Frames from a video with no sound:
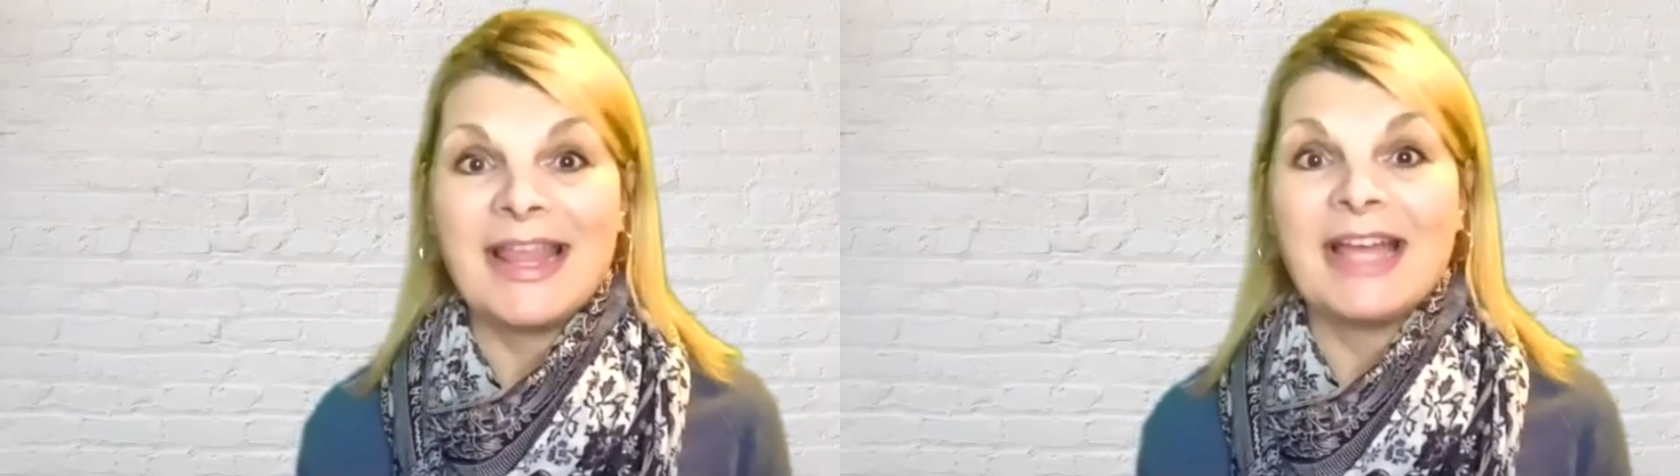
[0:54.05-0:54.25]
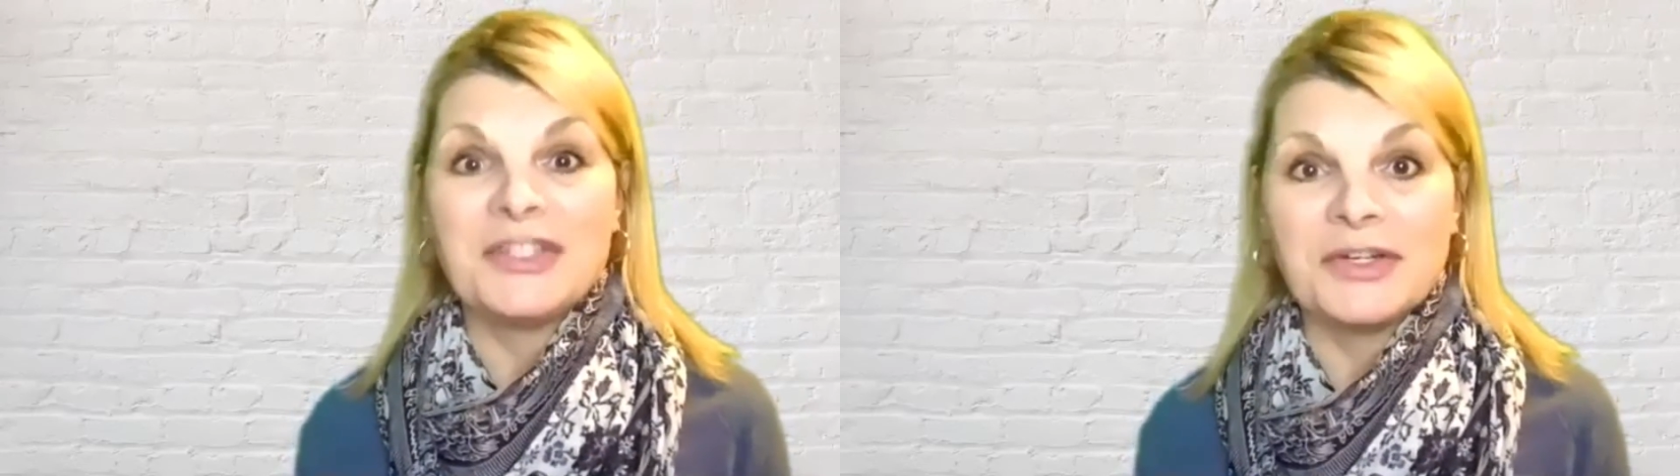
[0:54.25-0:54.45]

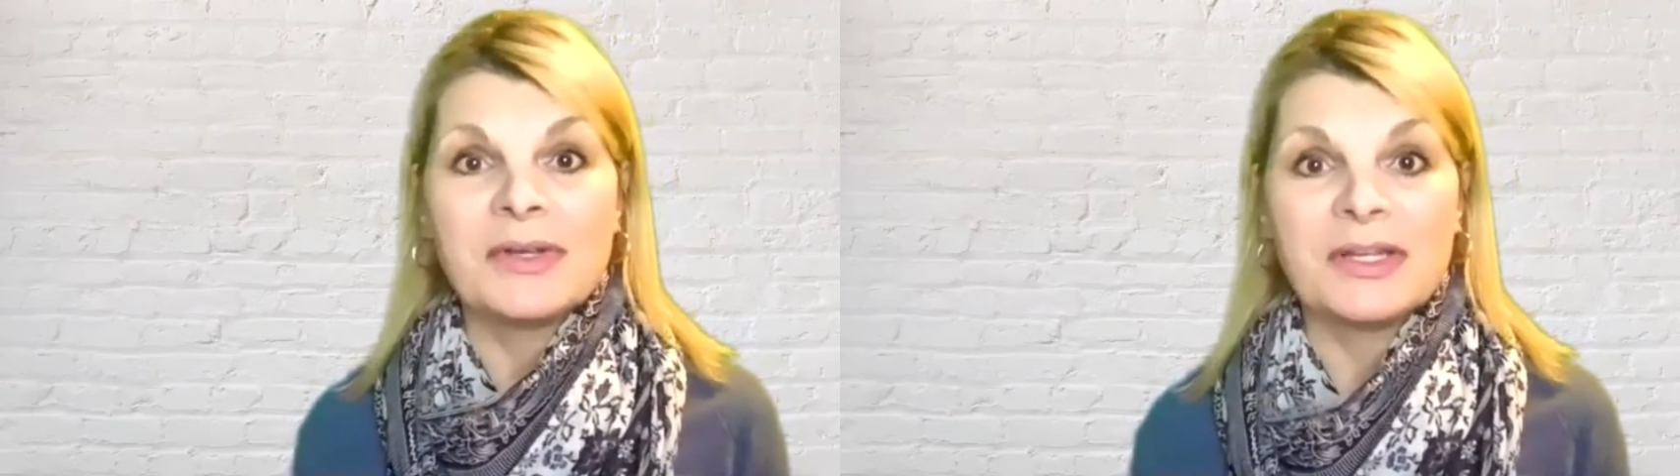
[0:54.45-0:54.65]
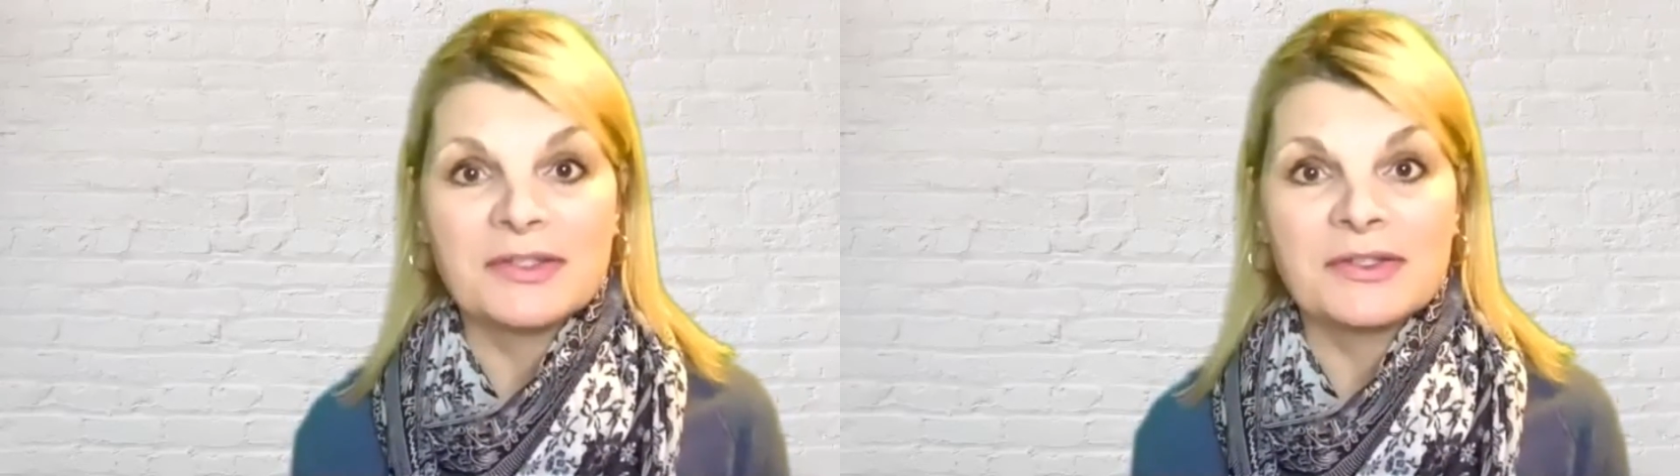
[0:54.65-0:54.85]
that
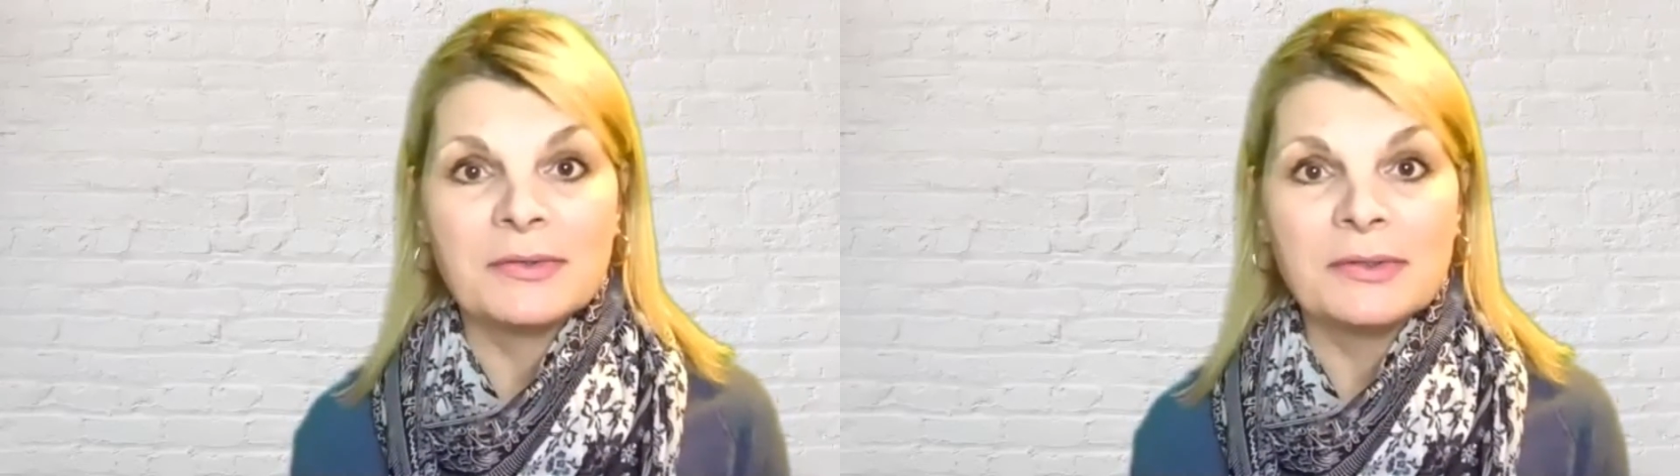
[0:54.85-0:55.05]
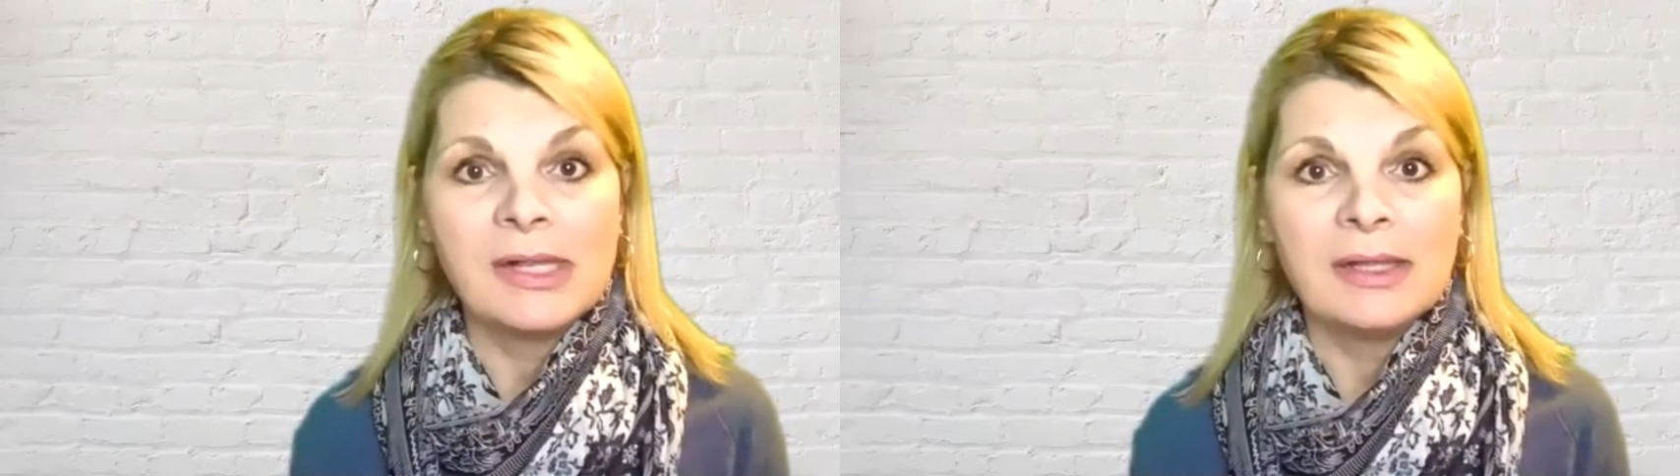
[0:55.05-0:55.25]
joke in
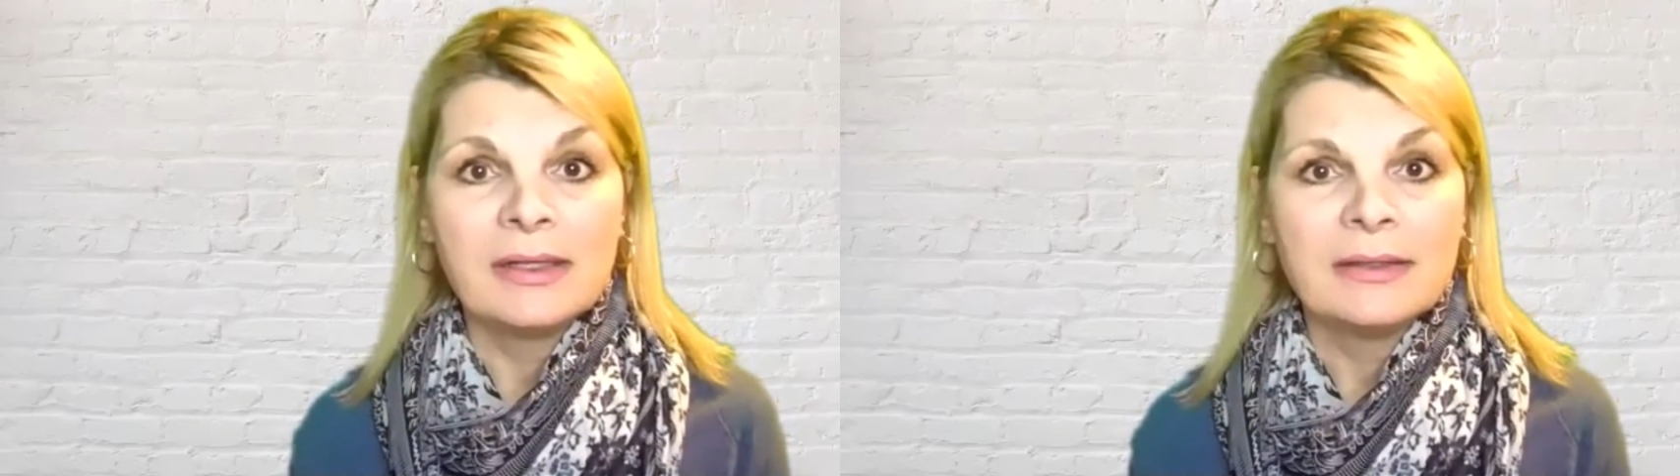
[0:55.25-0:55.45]
school,